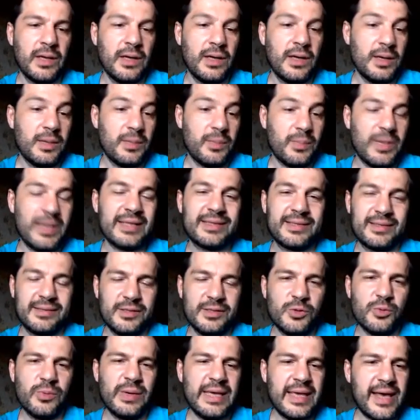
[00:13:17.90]
But
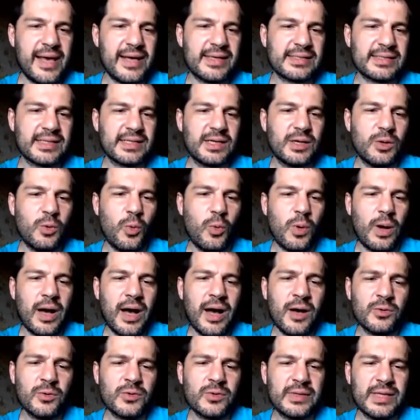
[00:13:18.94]
you may ask,
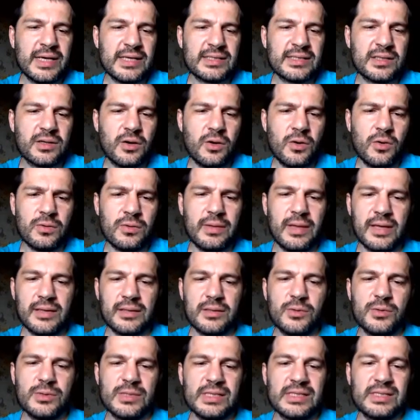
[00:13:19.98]
how to test code that
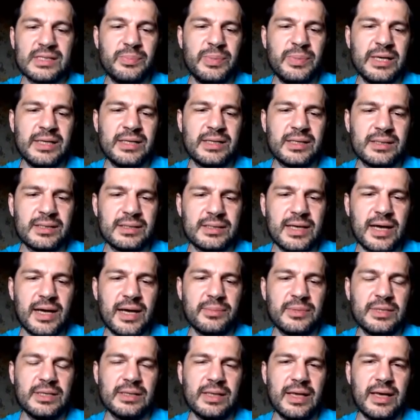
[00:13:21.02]
uses big
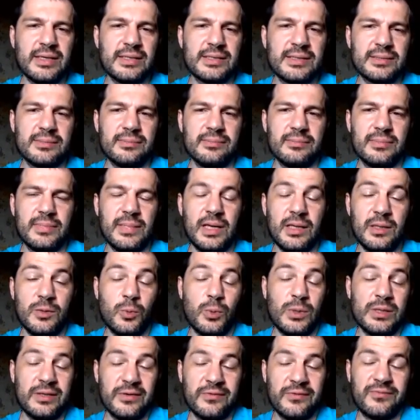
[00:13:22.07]
time delays? And
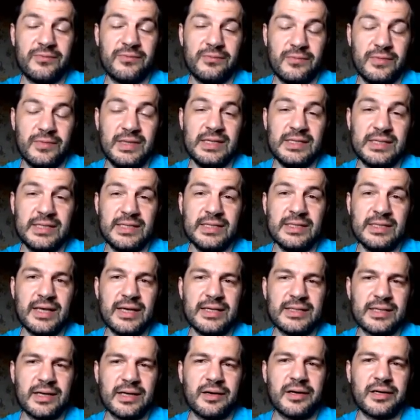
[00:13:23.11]
what if these
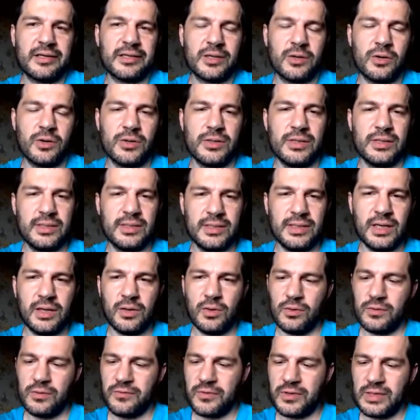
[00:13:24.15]
delays are hard-coded in the
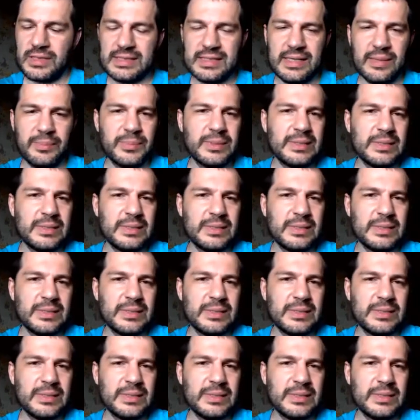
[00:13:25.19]
code, for example?